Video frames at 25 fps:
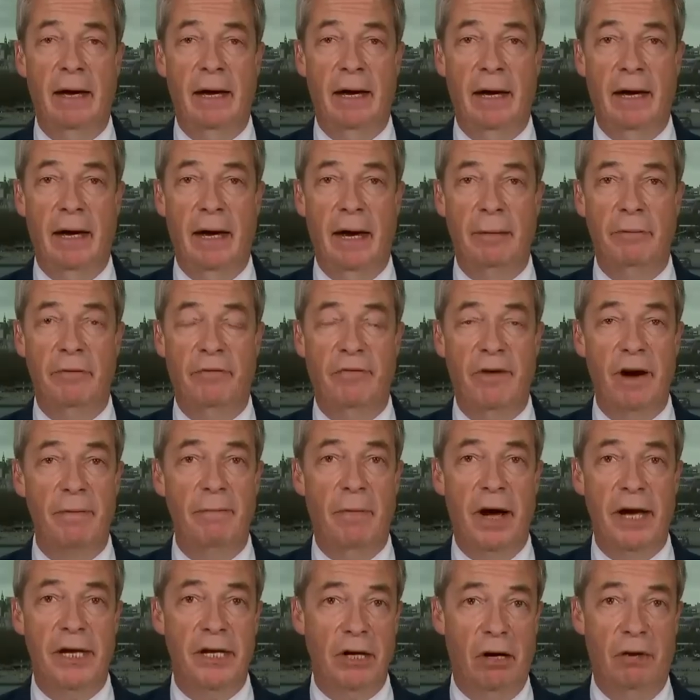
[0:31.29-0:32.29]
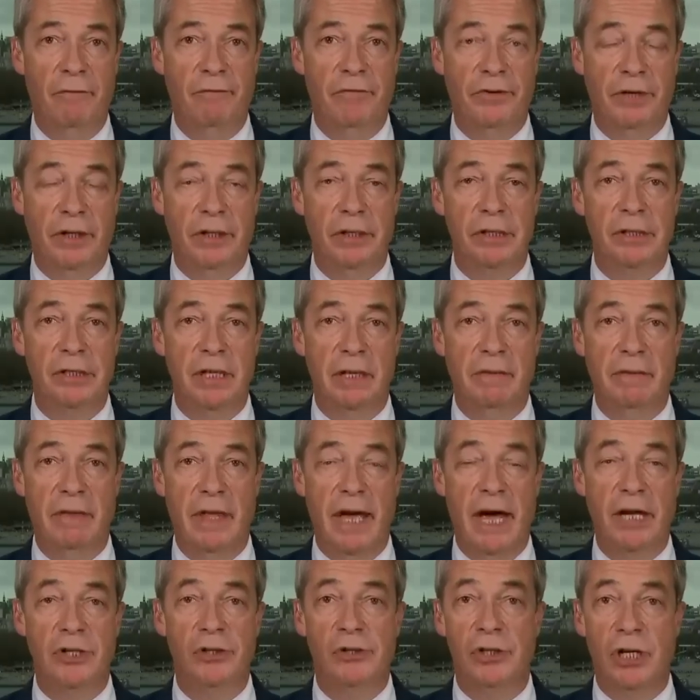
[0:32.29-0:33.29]
Uh, I'm afraid my confidence in
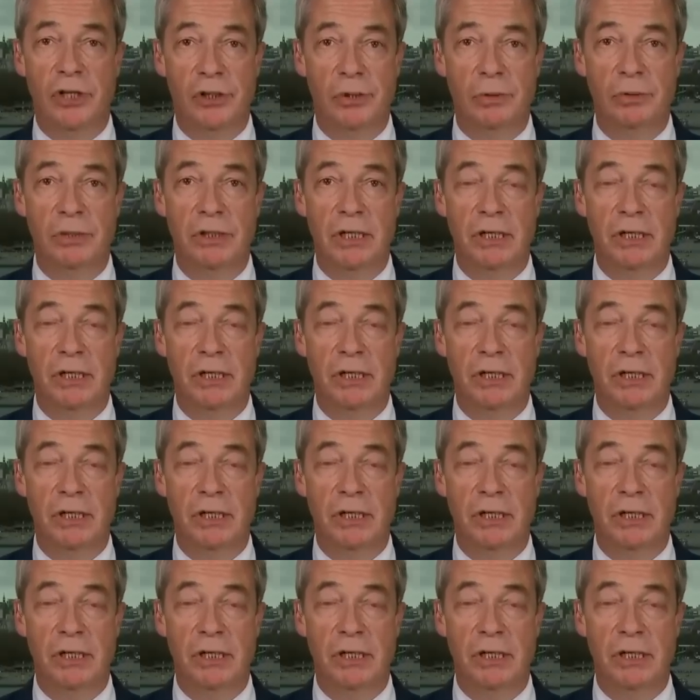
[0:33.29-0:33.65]
their judicial